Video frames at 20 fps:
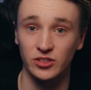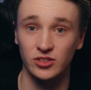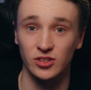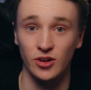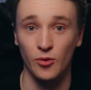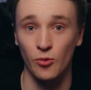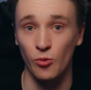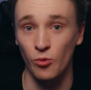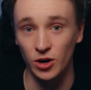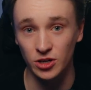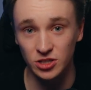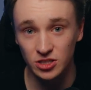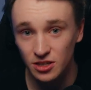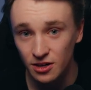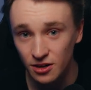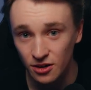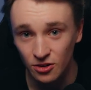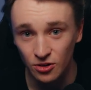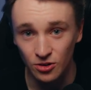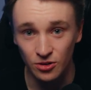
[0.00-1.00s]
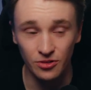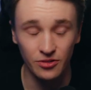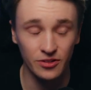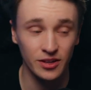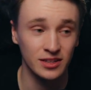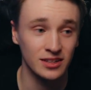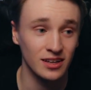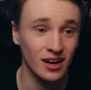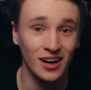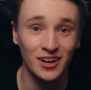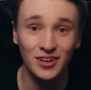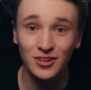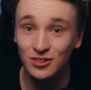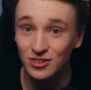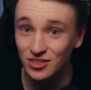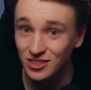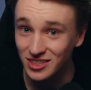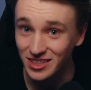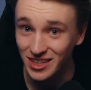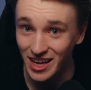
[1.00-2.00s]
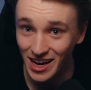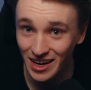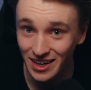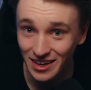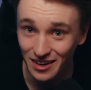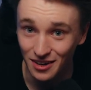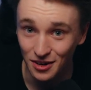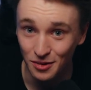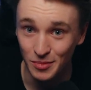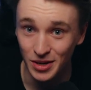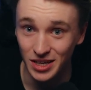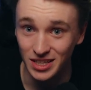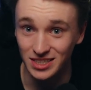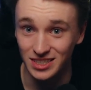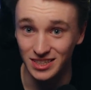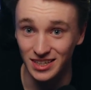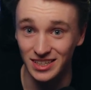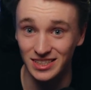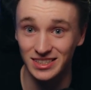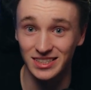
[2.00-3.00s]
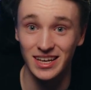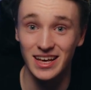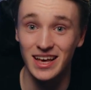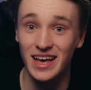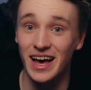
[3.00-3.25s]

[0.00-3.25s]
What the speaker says: So watch their content, understand their business,